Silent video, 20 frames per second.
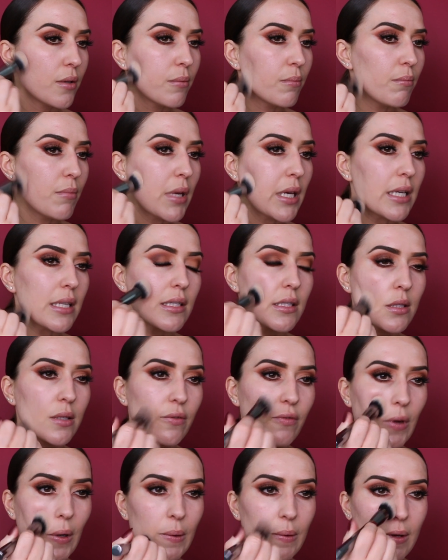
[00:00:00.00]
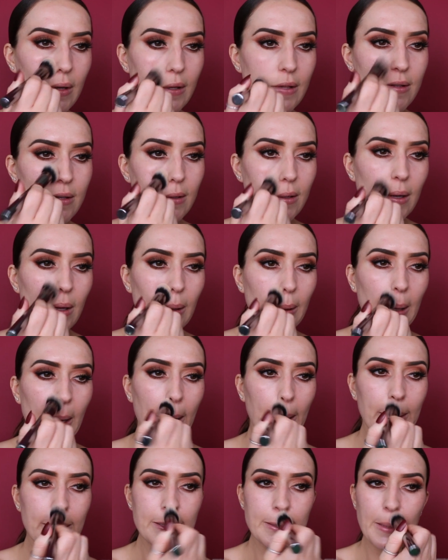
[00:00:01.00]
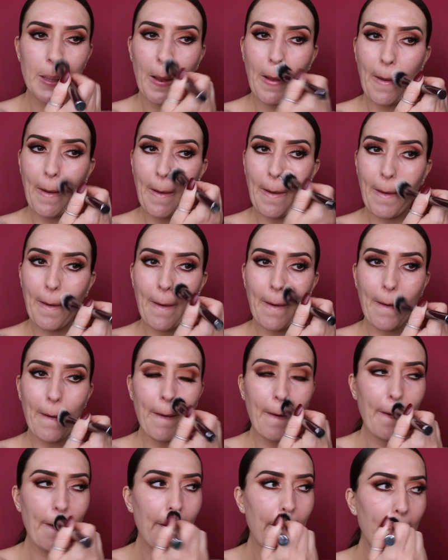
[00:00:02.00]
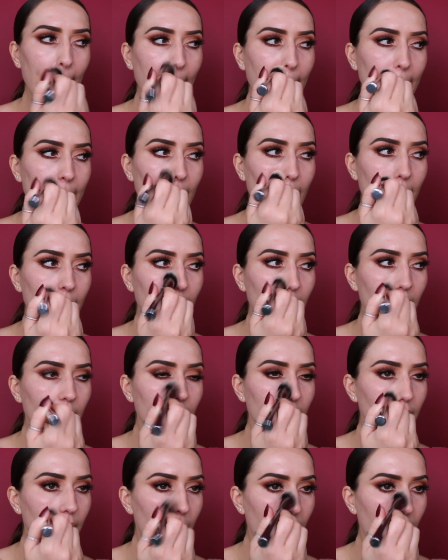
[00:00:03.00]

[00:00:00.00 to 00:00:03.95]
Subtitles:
makes the foundation last longer.